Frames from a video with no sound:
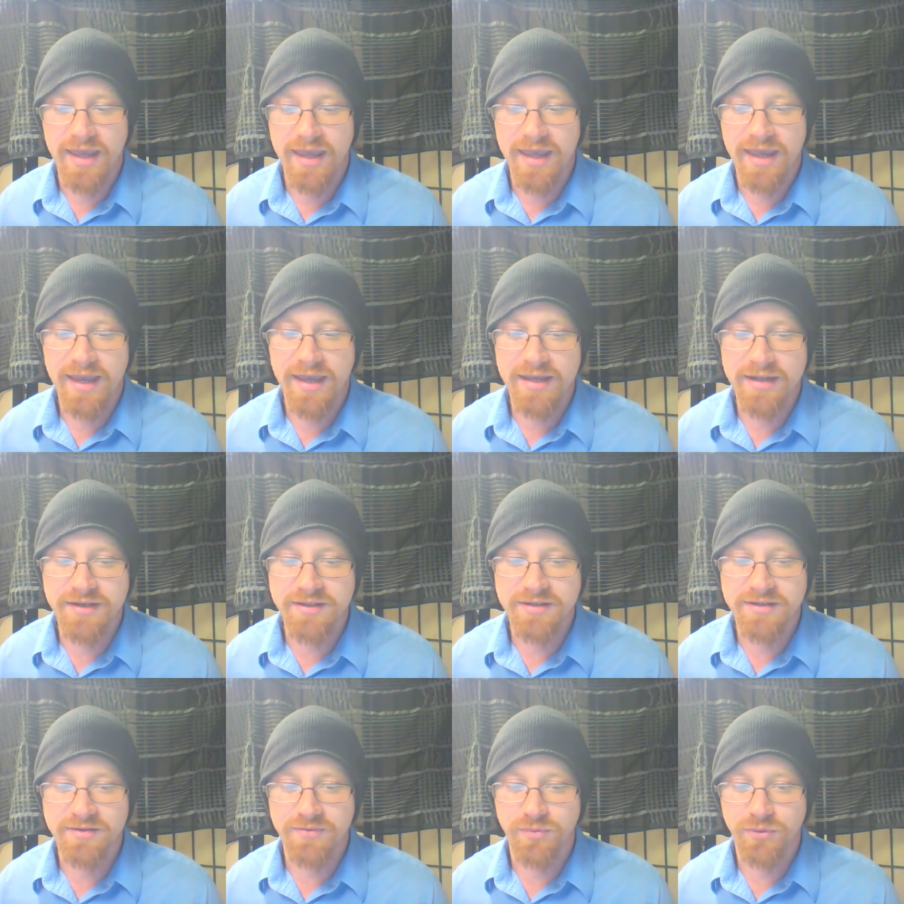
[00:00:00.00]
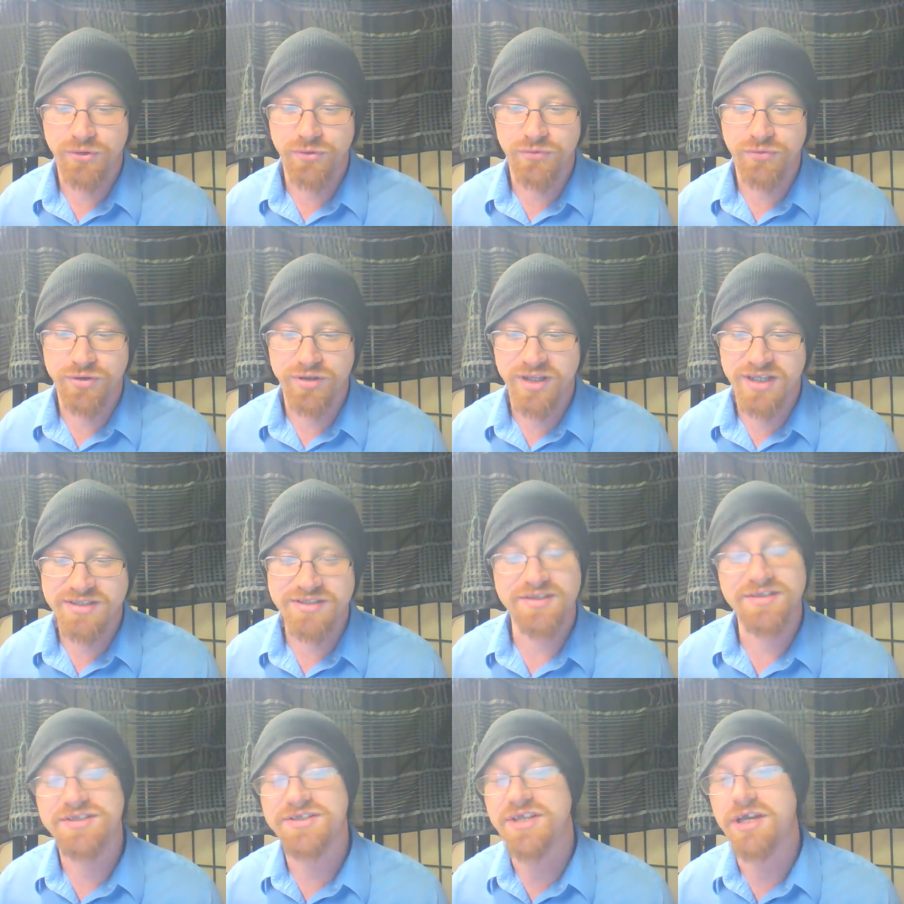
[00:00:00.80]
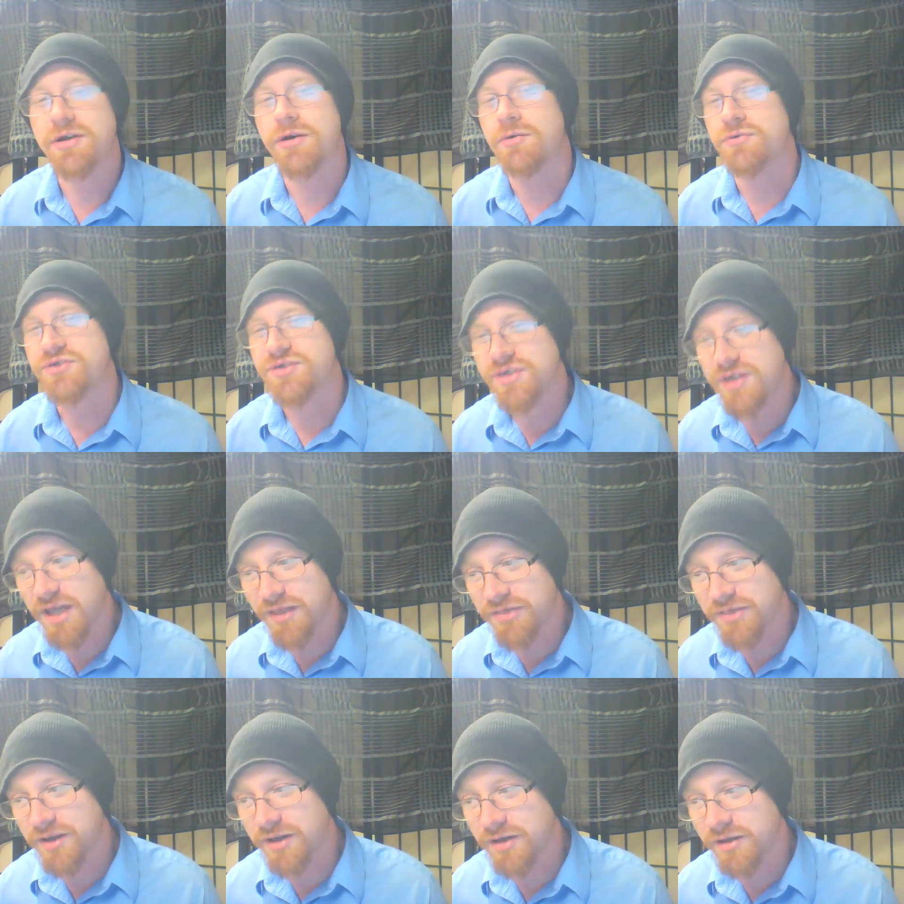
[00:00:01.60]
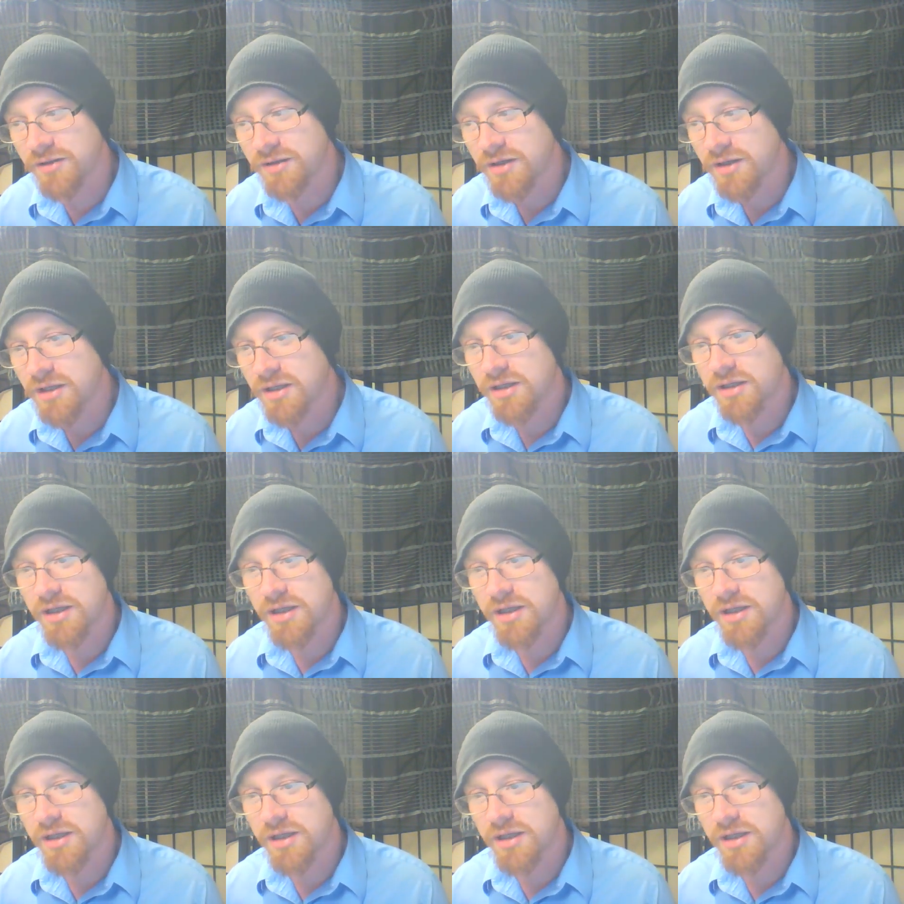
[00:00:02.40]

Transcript: And when you realize that the state owns nothing,